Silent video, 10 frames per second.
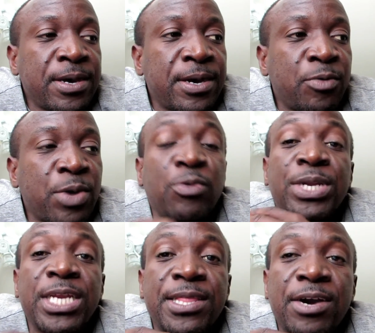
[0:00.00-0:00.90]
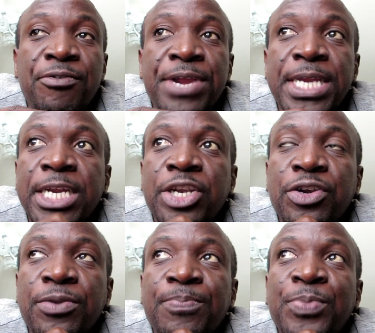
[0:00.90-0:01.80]
uh, when we did the
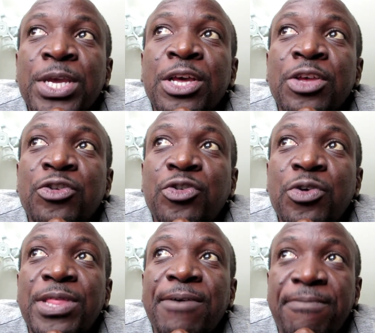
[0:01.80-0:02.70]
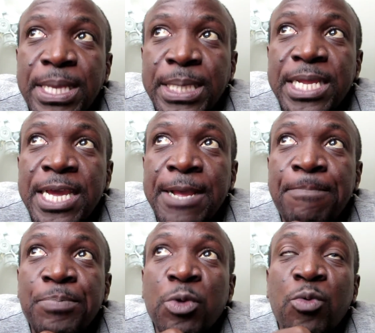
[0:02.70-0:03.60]
orientation so the first day
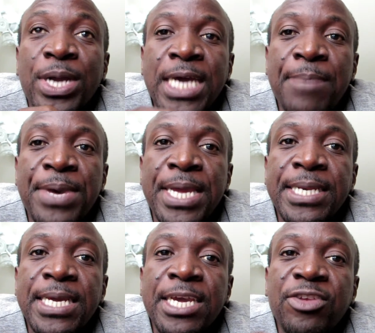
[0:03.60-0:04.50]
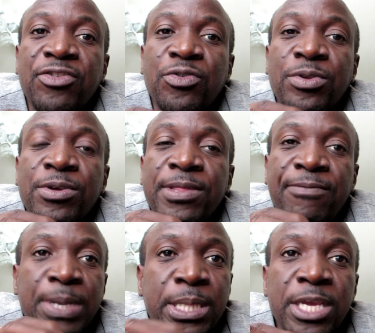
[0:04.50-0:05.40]
what happened is
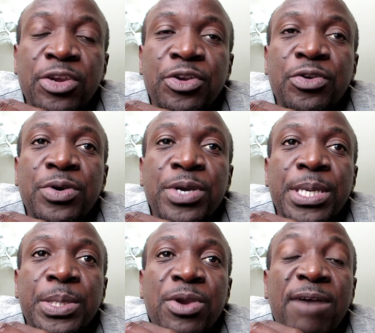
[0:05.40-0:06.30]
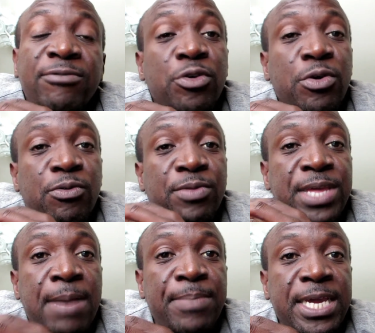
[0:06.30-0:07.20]
the first thing you do is you have to go through
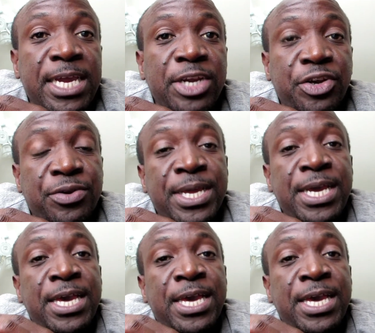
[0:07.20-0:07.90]
the application